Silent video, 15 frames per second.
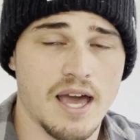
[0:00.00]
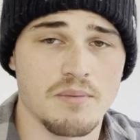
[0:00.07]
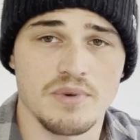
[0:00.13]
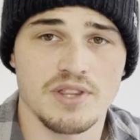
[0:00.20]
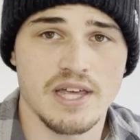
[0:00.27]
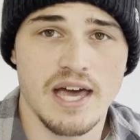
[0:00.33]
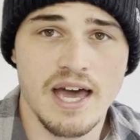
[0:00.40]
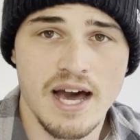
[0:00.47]
came
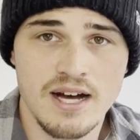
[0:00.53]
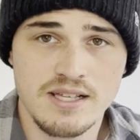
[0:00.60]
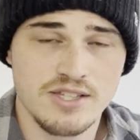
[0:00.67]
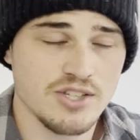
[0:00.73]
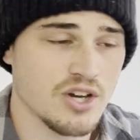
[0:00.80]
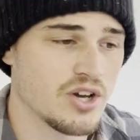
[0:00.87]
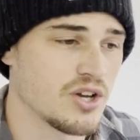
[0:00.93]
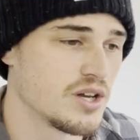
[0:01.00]
with the
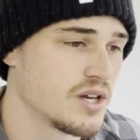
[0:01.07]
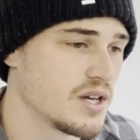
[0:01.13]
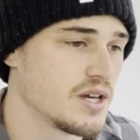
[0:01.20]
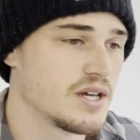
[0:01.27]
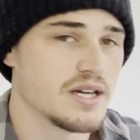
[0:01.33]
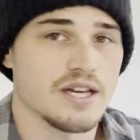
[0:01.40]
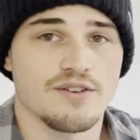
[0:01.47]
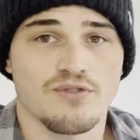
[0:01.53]
house. So
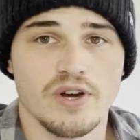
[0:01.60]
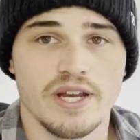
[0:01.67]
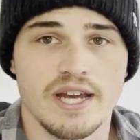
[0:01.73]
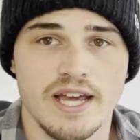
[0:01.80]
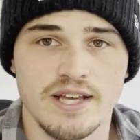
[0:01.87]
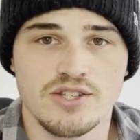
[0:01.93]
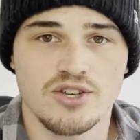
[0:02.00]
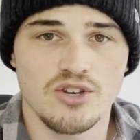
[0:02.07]
if we
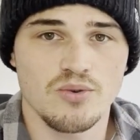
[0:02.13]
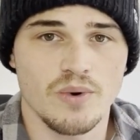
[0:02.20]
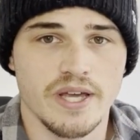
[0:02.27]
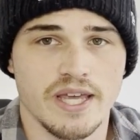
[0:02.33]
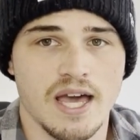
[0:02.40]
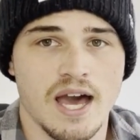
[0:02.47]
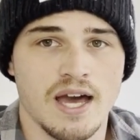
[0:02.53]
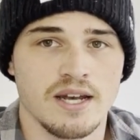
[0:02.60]
need to, we
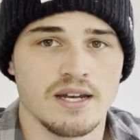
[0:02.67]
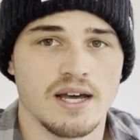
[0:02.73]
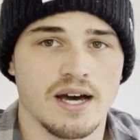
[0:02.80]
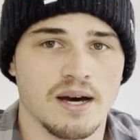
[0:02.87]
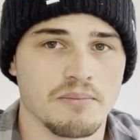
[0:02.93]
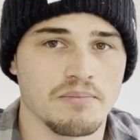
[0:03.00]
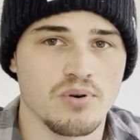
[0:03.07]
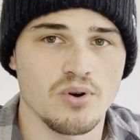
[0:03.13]
can
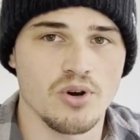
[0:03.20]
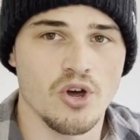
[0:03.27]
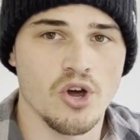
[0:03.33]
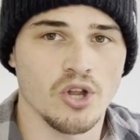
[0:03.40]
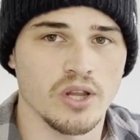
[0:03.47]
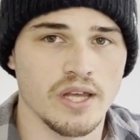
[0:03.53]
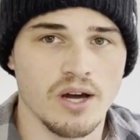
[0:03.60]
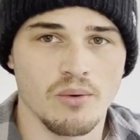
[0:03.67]
put
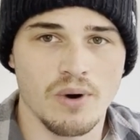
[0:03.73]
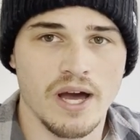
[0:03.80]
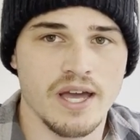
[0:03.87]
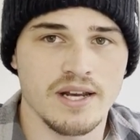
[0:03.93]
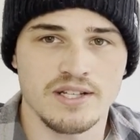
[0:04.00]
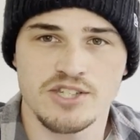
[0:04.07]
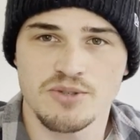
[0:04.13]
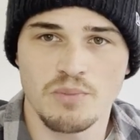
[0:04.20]
Early
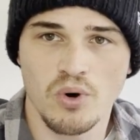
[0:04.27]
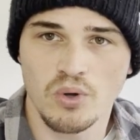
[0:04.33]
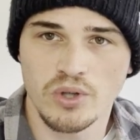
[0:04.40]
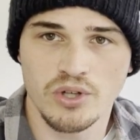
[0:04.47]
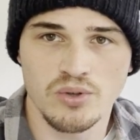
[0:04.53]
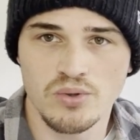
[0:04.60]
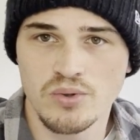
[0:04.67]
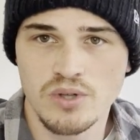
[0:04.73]
away in a small
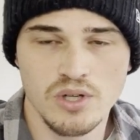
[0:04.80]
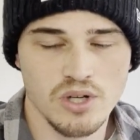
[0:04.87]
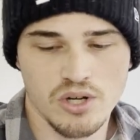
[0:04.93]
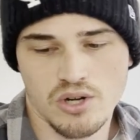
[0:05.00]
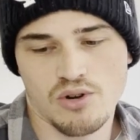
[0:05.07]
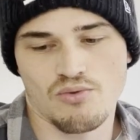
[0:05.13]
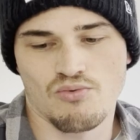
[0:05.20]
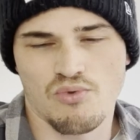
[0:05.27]
little
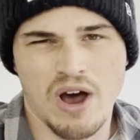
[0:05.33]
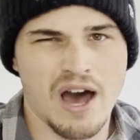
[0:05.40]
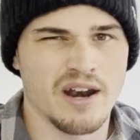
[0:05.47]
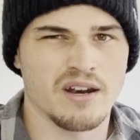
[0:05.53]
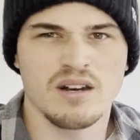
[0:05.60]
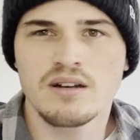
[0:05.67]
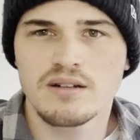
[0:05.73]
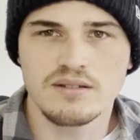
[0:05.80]

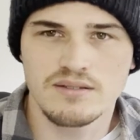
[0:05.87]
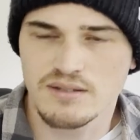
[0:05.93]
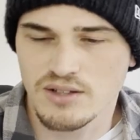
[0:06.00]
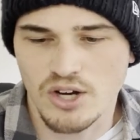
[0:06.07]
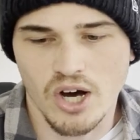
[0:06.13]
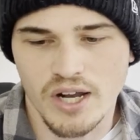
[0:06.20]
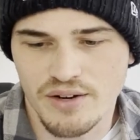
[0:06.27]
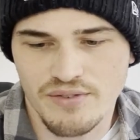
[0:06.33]
run
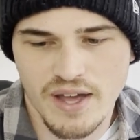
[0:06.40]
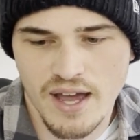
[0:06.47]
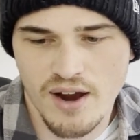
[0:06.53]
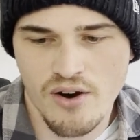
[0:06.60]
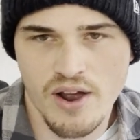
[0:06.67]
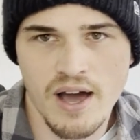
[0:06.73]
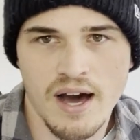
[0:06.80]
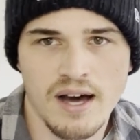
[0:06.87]
kind of
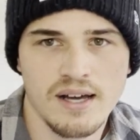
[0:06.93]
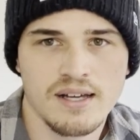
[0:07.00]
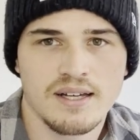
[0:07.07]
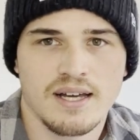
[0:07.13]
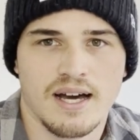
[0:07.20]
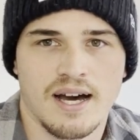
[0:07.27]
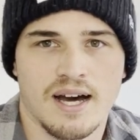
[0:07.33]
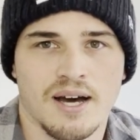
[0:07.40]
area
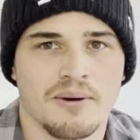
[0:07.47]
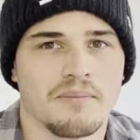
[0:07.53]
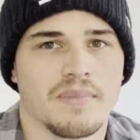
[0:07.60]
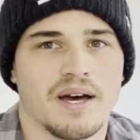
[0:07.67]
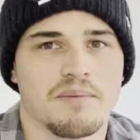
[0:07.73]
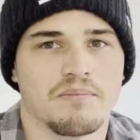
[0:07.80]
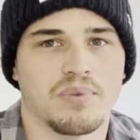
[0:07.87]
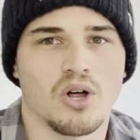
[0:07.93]

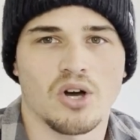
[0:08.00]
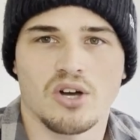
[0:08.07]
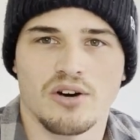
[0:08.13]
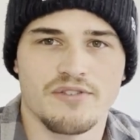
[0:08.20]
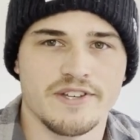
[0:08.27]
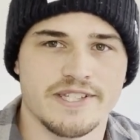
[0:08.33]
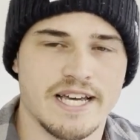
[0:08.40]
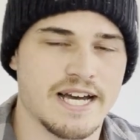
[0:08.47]
and block
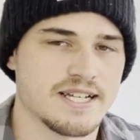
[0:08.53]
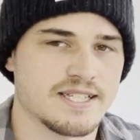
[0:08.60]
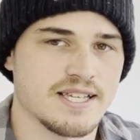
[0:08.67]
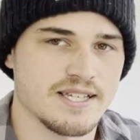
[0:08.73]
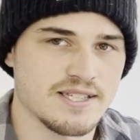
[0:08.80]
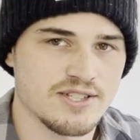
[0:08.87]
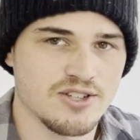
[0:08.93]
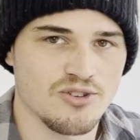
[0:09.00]
off his
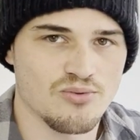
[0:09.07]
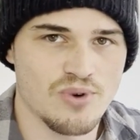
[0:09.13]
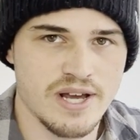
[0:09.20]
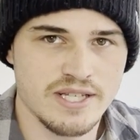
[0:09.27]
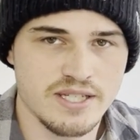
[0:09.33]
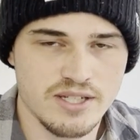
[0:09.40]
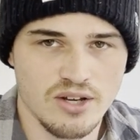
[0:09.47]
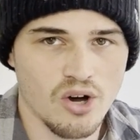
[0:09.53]
access to the
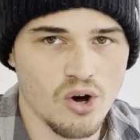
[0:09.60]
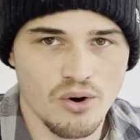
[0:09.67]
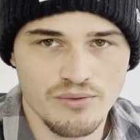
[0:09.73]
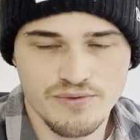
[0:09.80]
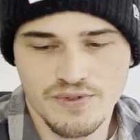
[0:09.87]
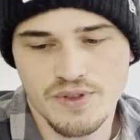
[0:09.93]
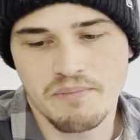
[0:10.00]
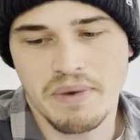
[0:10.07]
rest
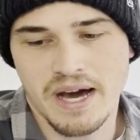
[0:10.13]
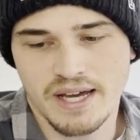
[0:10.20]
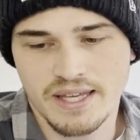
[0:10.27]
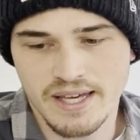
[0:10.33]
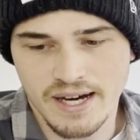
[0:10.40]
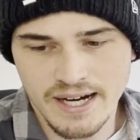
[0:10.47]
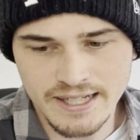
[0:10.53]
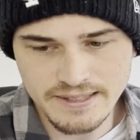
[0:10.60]
of the
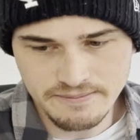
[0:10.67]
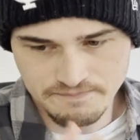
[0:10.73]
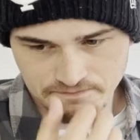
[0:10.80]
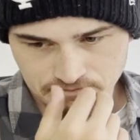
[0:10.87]
backyard.